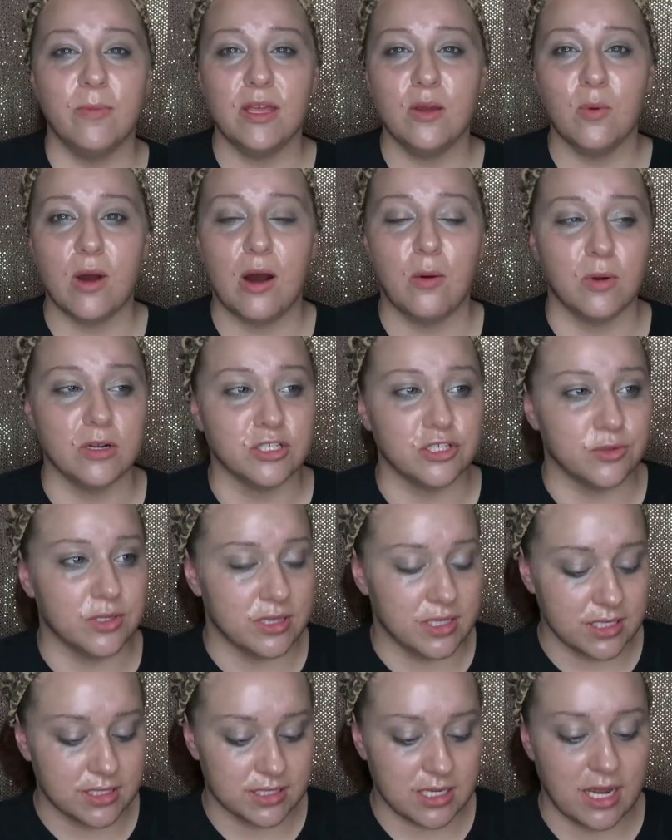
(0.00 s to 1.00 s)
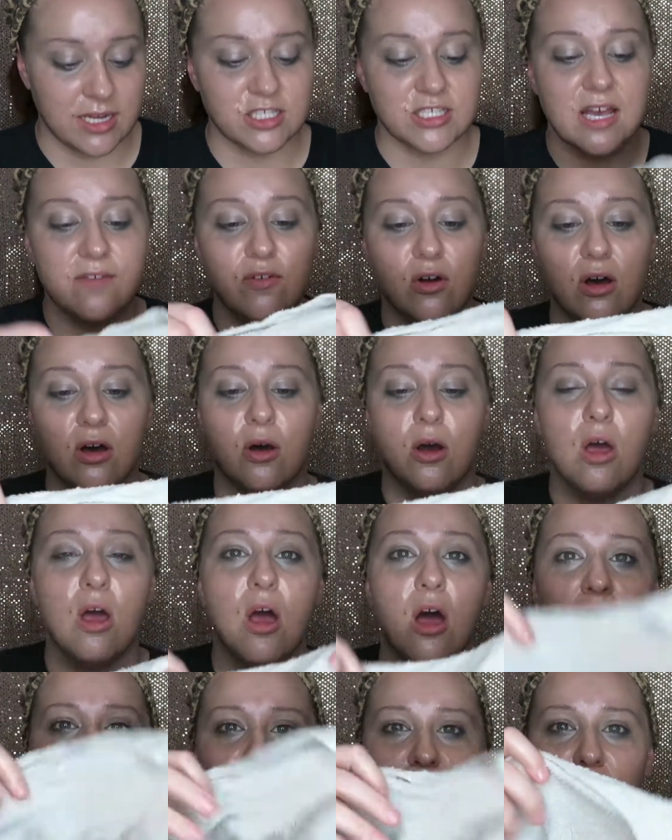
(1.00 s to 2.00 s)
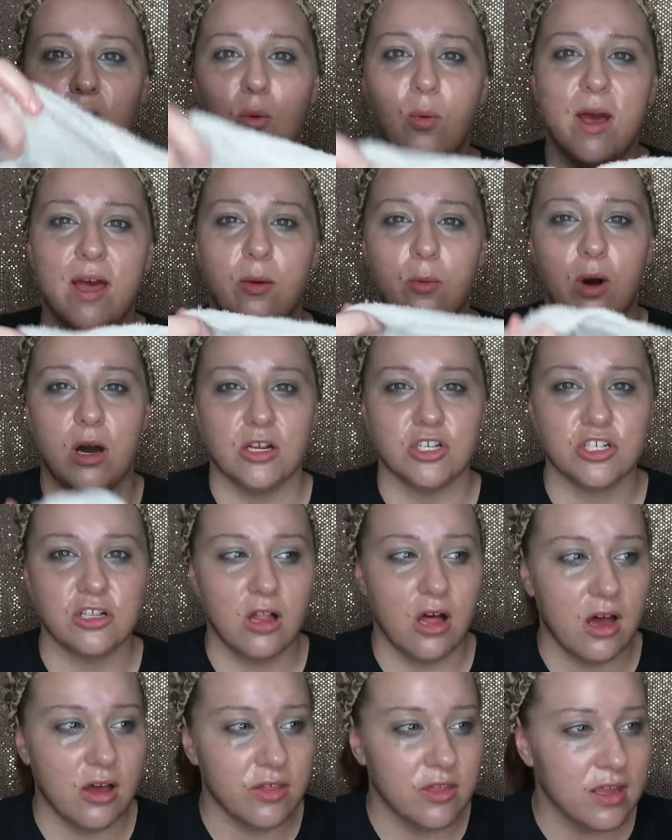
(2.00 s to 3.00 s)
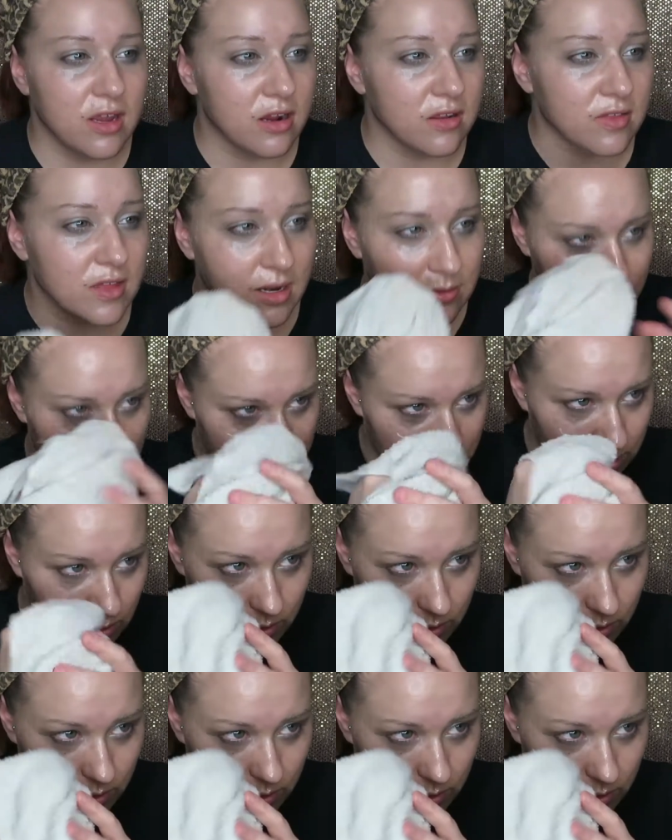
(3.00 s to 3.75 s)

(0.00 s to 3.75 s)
me while we're doing this. I just have a wet washcloth here that I'm just